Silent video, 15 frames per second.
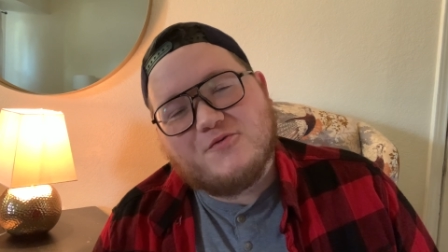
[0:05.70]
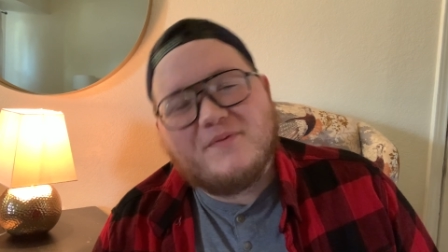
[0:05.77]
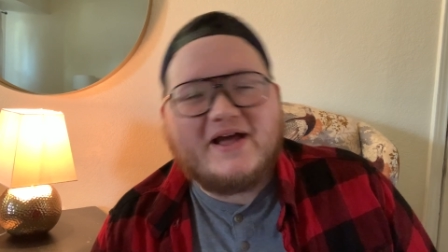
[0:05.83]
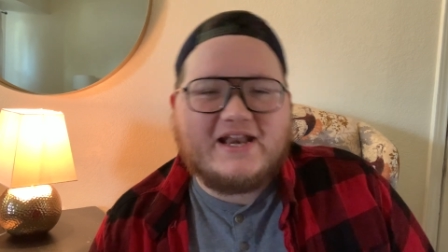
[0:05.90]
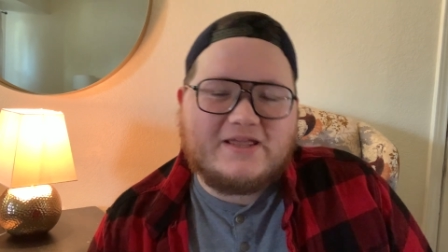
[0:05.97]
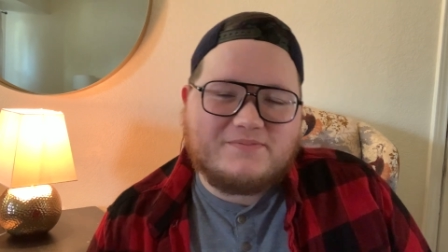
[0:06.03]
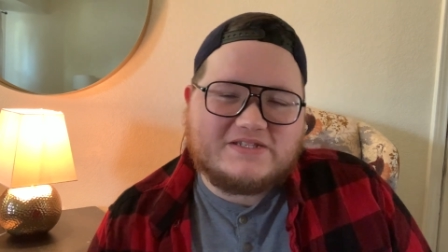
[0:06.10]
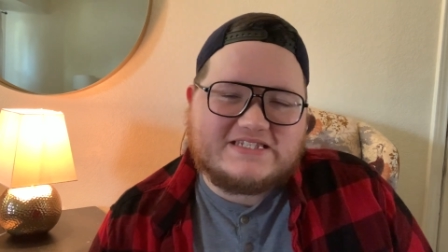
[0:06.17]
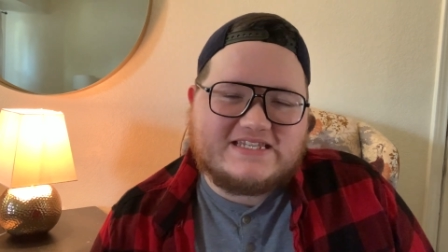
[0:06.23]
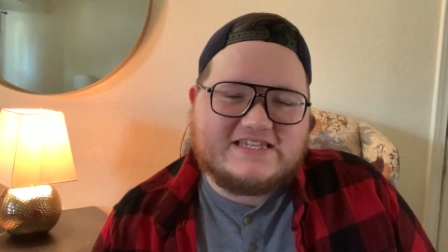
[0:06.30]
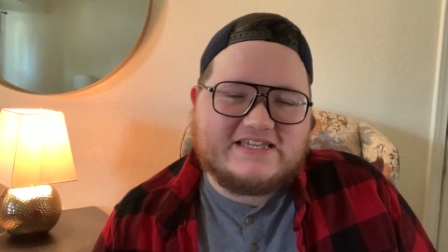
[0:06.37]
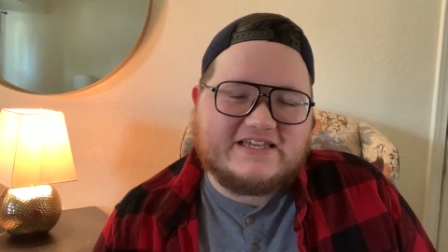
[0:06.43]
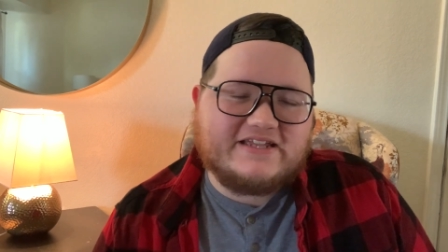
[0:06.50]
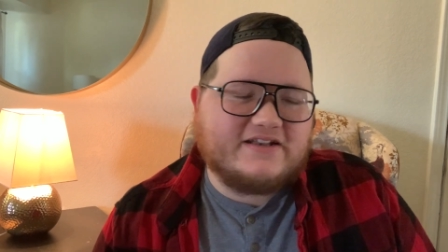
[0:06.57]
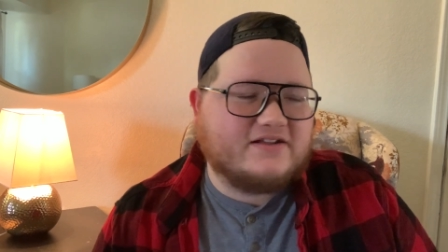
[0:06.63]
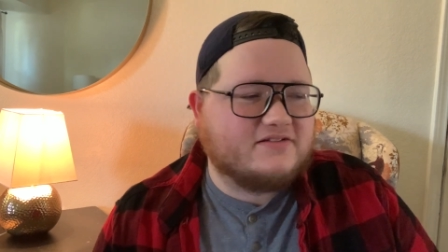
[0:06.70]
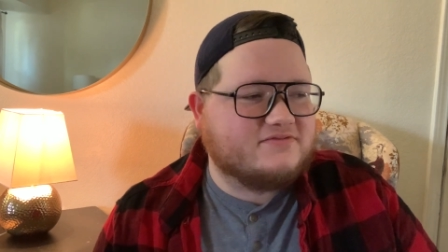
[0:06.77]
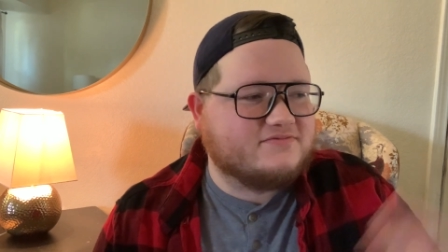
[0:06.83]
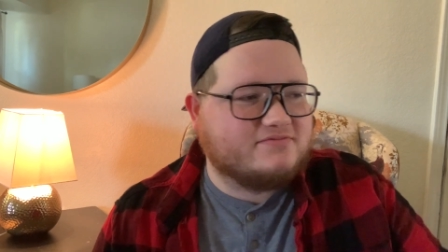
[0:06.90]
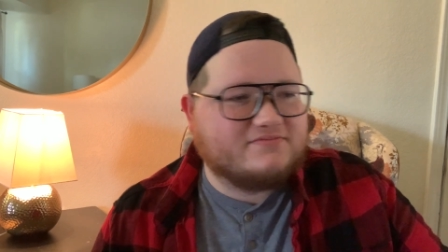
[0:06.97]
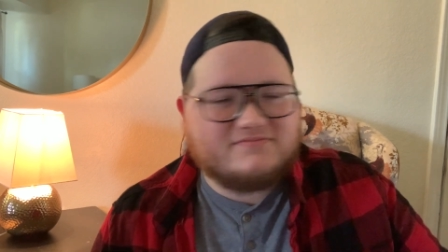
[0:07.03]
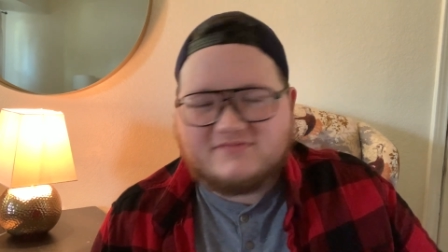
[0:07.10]
My name is Ian
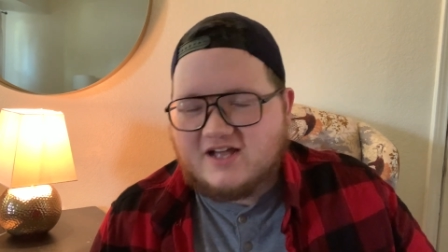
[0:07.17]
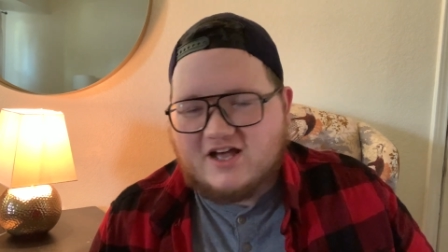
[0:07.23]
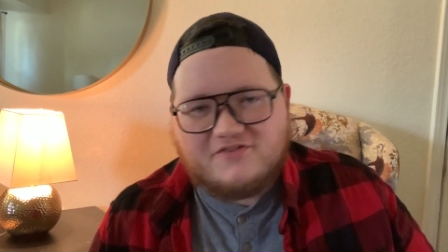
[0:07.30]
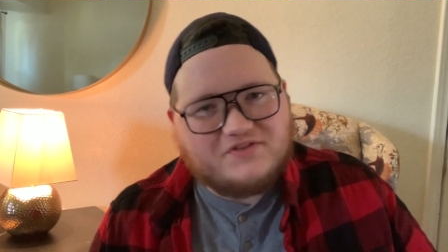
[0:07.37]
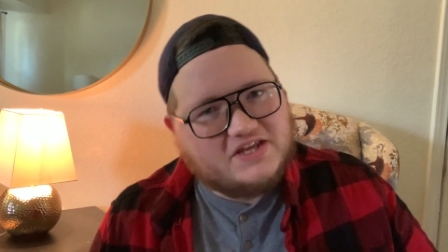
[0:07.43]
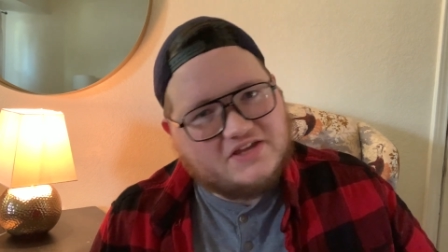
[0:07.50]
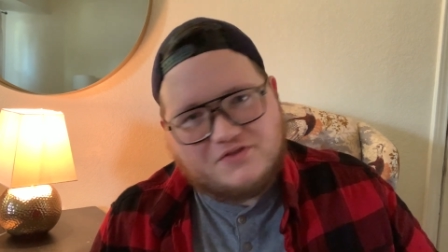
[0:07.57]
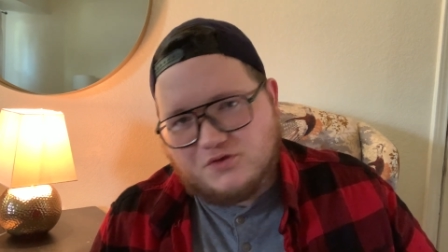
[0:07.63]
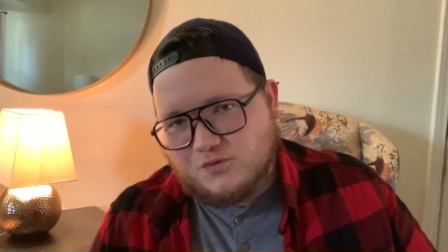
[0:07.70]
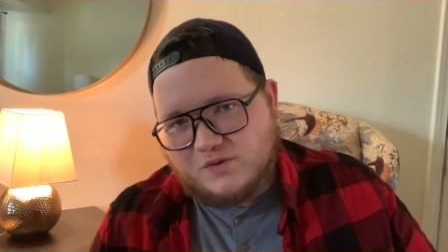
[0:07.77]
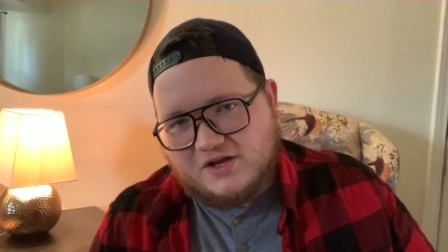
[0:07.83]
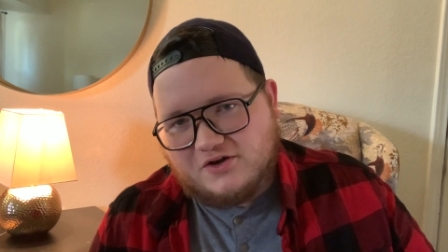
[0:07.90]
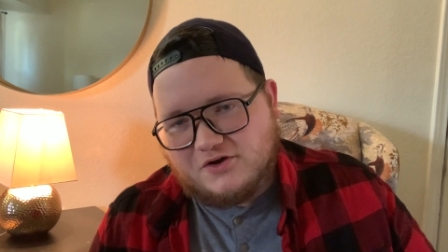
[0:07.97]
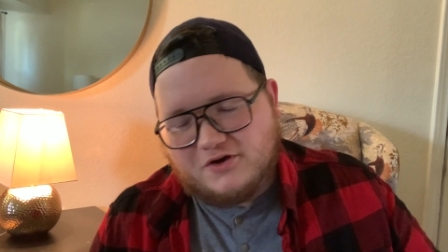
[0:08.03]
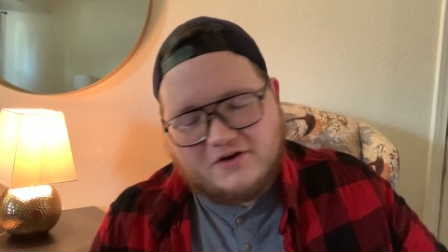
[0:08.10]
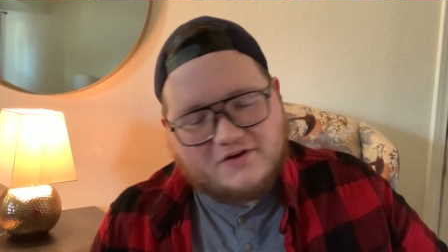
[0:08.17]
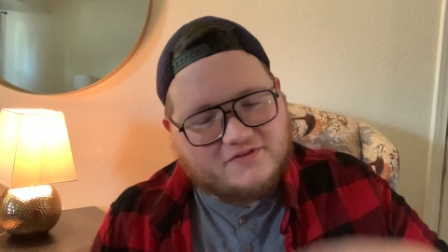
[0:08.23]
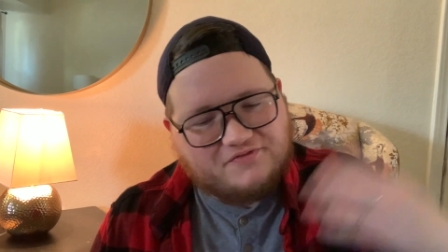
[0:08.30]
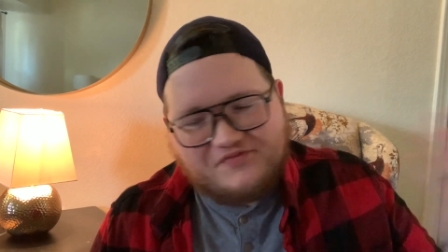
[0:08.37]
of Ian the Reader.